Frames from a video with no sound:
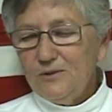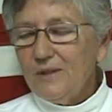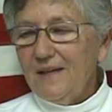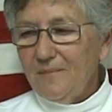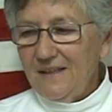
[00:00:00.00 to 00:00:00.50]
You
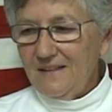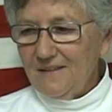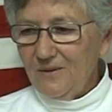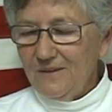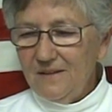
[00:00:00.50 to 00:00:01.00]
can't make
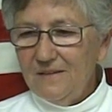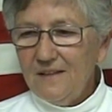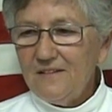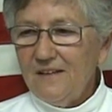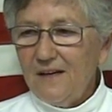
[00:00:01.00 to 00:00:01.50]
that go.
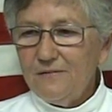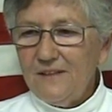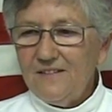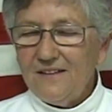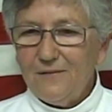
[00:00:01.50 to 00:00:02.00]
That's enough.
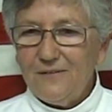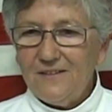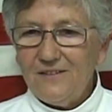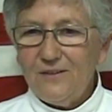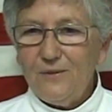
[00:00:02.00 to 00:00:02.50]
That's enough.
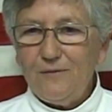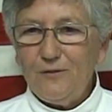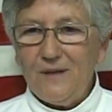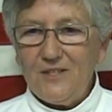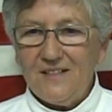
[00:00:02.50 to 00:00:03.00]
There's you have
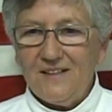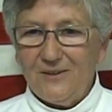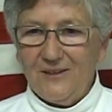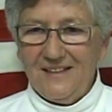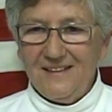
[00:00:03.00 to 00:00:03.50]
too much in there
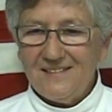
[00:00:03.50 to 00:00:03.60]
already.